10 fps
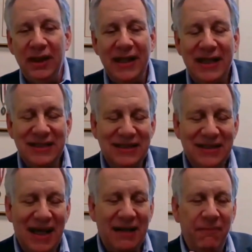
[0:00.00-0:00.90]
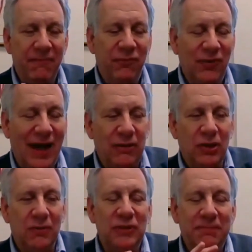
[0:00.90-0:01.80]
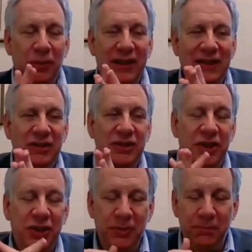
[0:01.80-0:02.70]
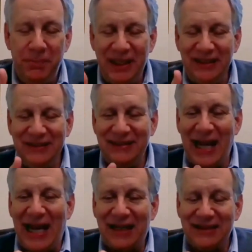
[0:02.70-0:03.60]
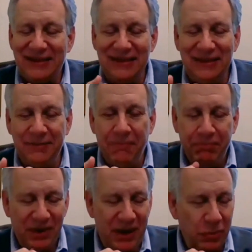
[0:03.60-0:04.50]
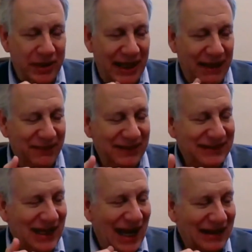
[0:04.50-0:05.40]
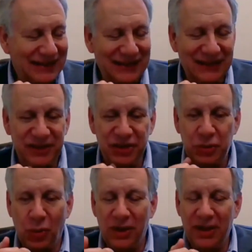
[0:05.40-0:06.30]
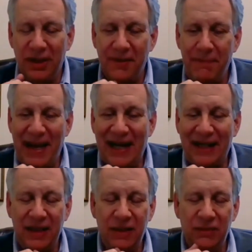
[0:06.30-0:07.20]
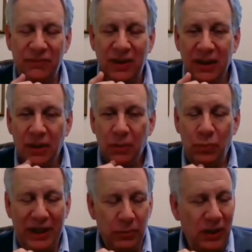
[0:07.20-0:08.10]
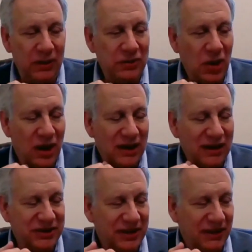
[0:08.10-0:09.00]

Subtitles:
Instead, flour was put into big sacks and canvas sacks and stored on the back of railroad cars.